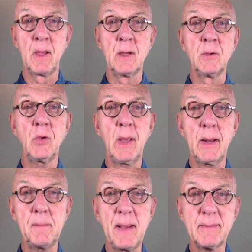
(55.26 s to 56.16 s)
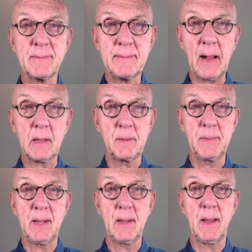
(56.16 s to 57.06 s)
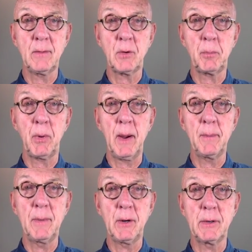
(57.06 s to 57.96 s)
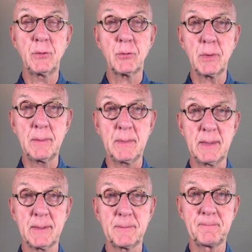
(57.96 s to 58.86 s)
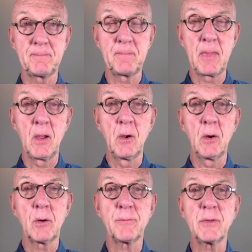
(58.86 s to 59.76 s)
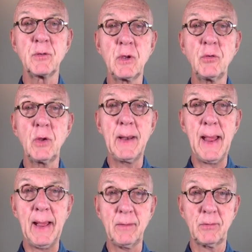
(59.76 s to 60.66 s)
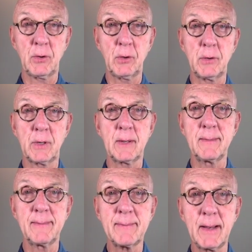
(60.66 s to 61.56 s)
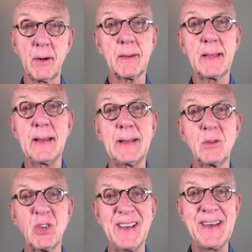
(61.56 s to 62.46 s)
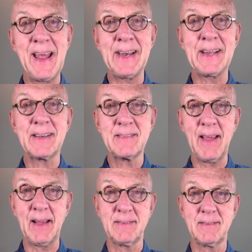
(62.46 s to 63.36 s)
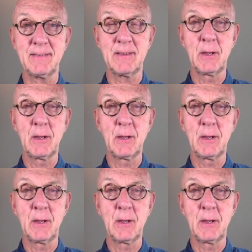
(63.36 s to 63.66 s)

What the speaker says: She had a mastectomy as her primary treatment. Her physician asked her to consider getting genetic tests